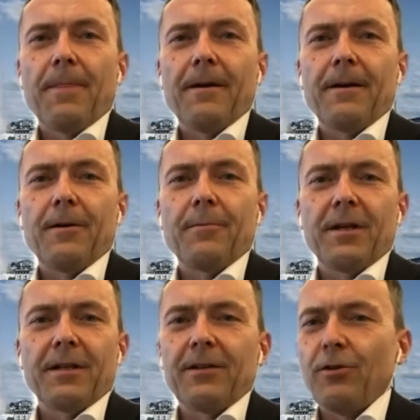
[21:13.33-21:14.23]

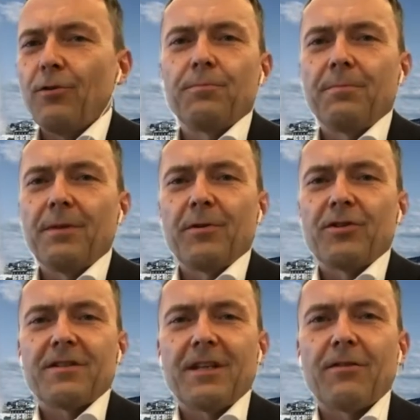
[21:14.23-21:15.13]
And then you maybe
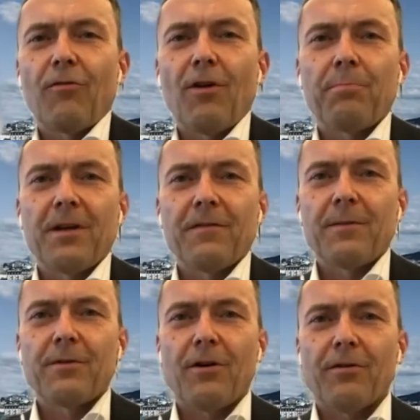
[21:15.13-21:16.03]
just interrupt me if
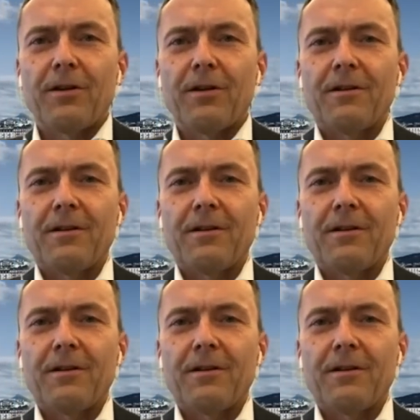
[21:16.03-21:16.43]
I'm talking